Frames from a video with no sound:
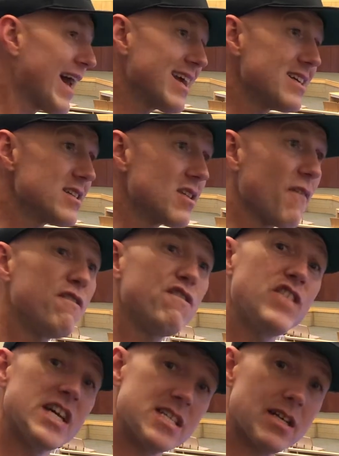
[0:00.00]
is the
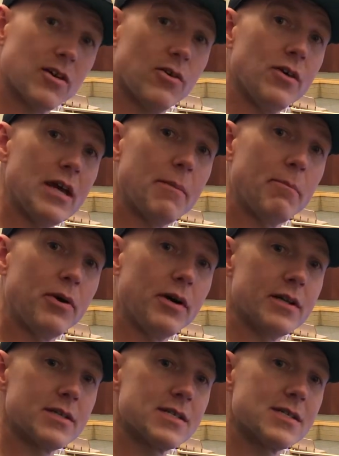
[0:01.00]
physical
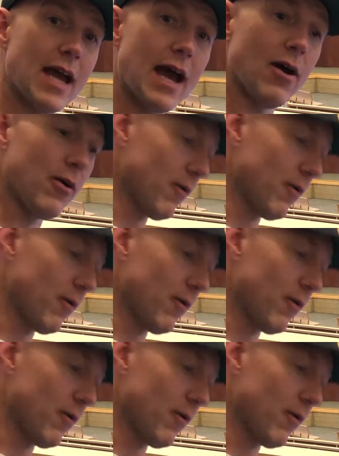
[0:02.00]
inputs. Now,